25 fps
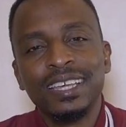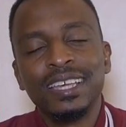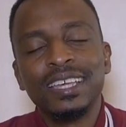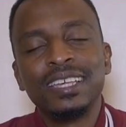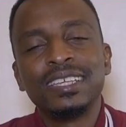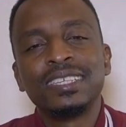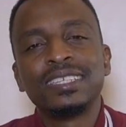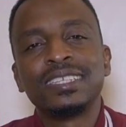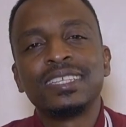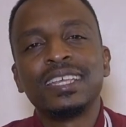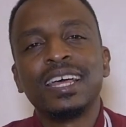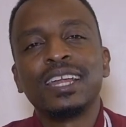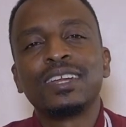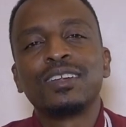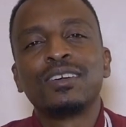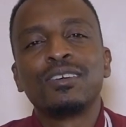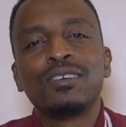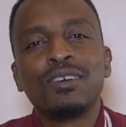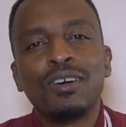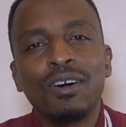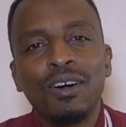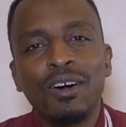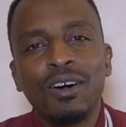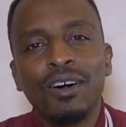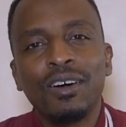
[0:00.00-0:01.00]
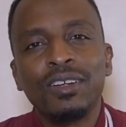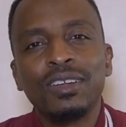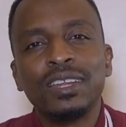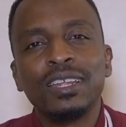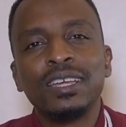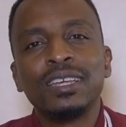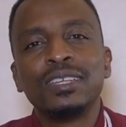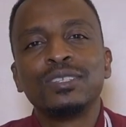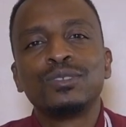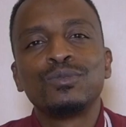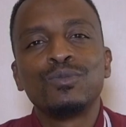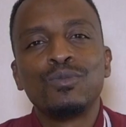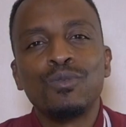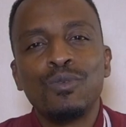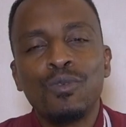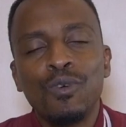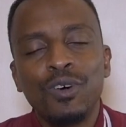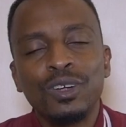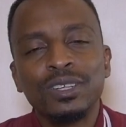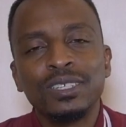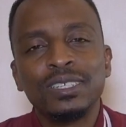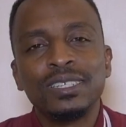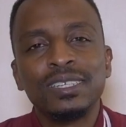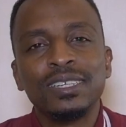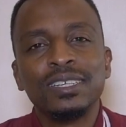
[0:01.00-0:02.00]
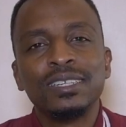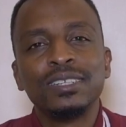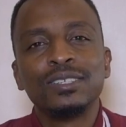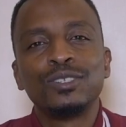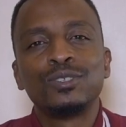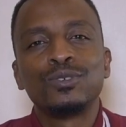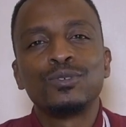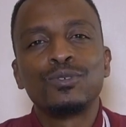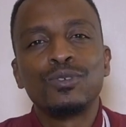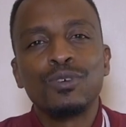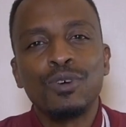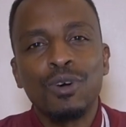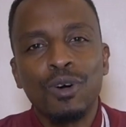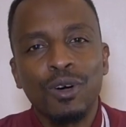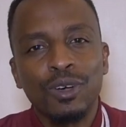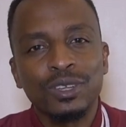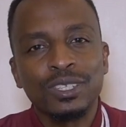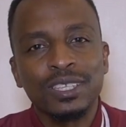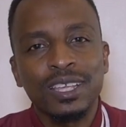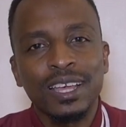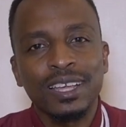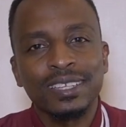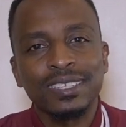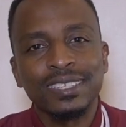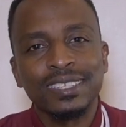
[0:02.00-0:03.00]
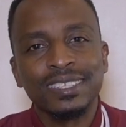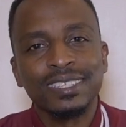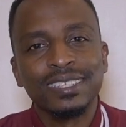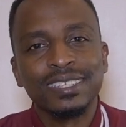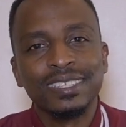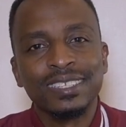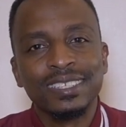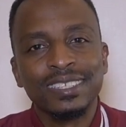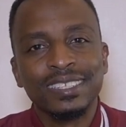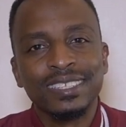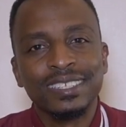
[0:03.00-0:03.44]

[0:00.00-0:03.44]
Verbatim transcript: is that God is wanting to cause us,